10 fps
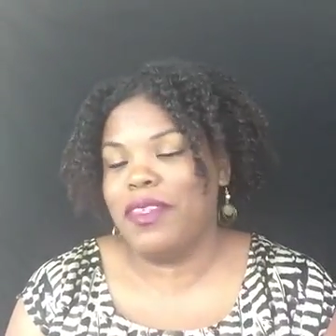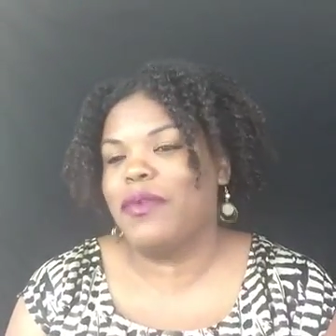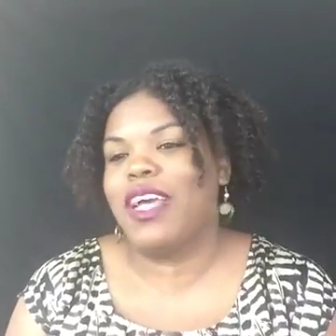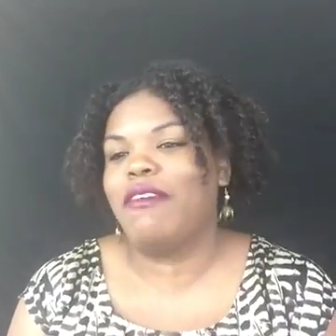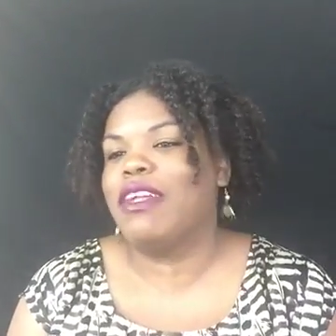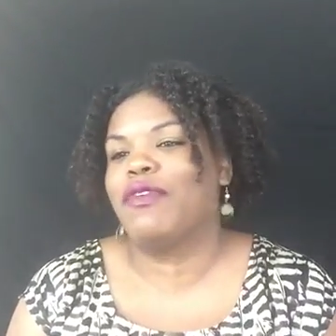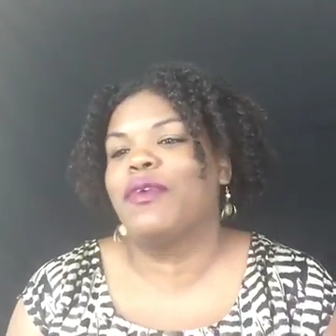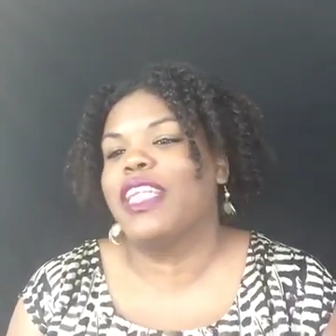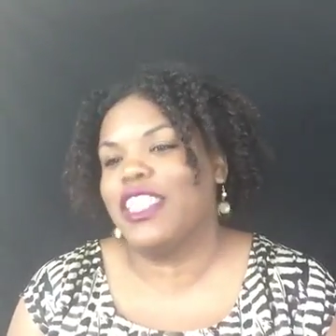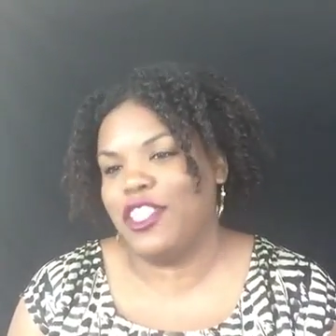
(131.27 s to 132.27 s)
we have a different
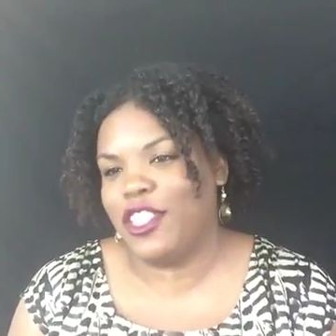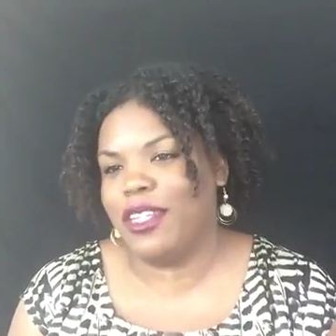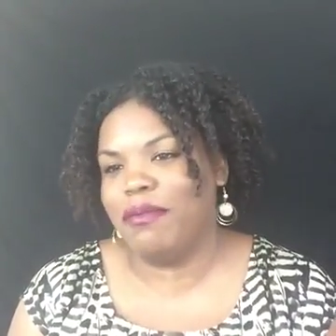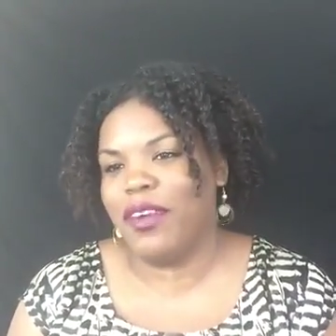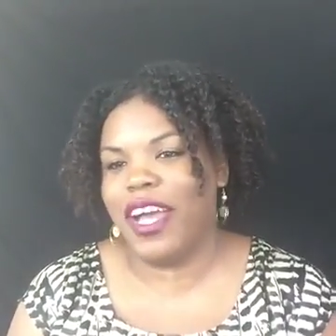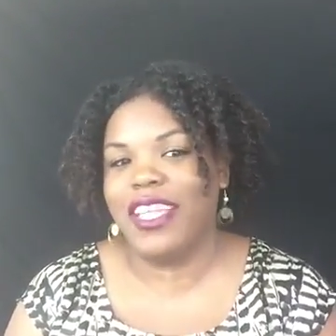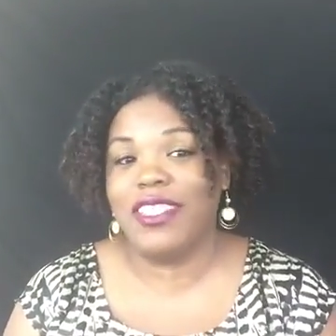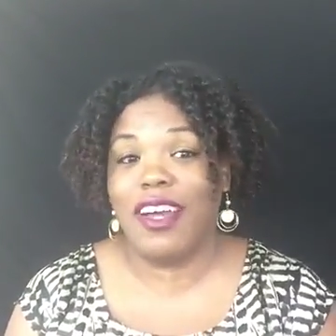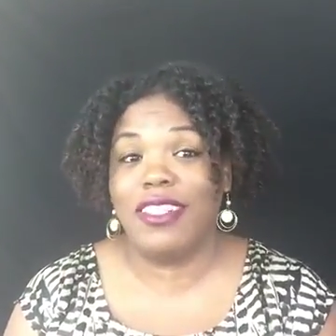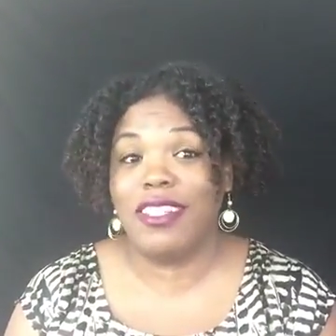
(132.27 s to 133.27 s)
relationship, right? So
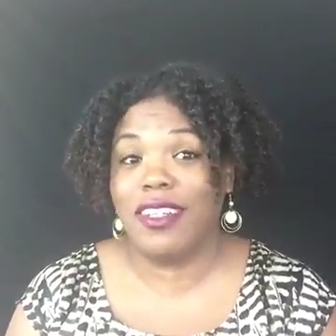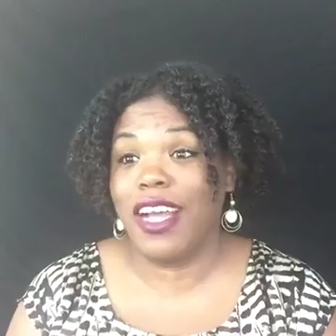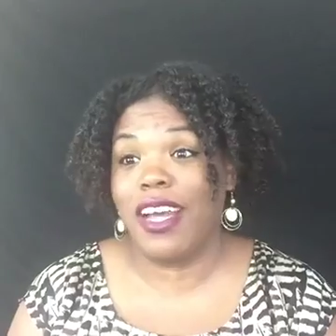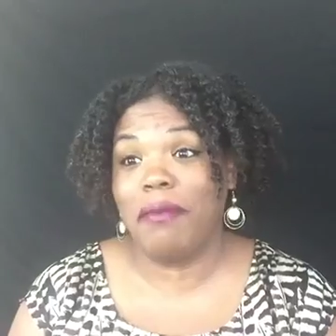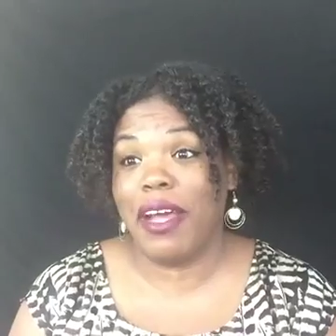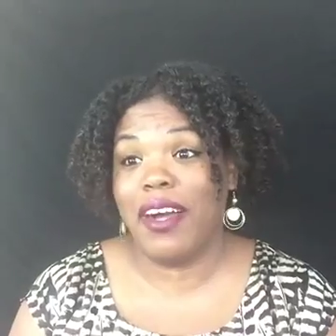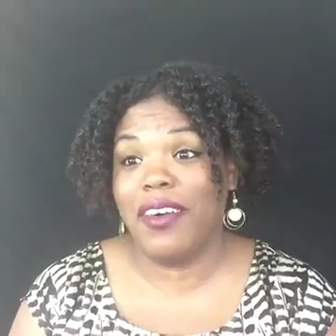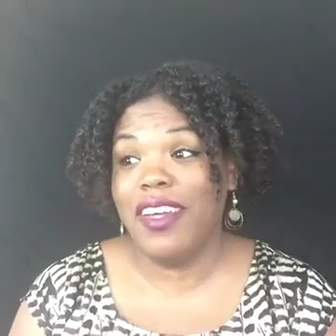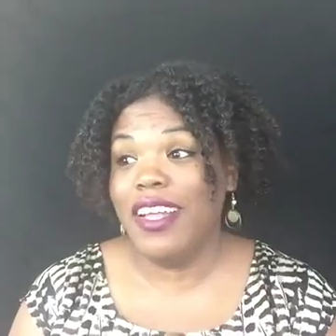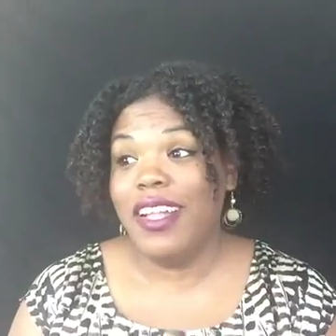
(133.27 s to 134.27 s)
I talk to God about